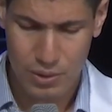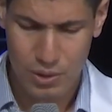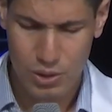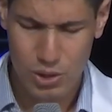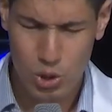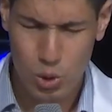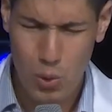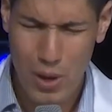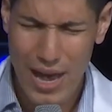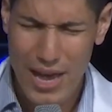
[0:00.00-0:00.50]

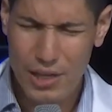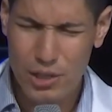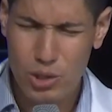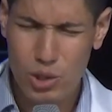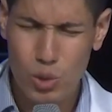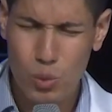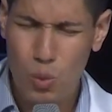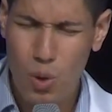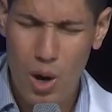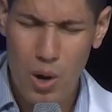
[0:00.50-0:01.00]
So, as
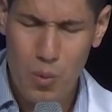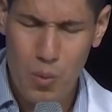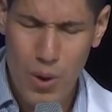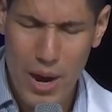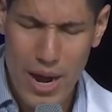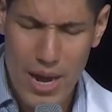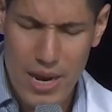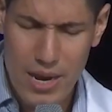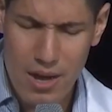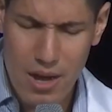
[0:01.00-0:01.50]
you are
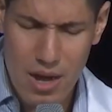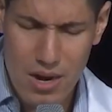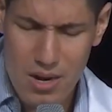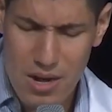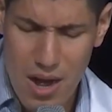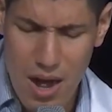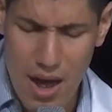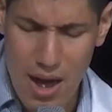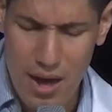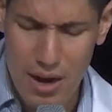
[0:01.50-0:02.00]
waiting on
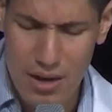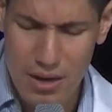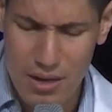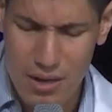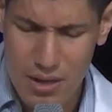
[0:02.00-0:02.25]
God,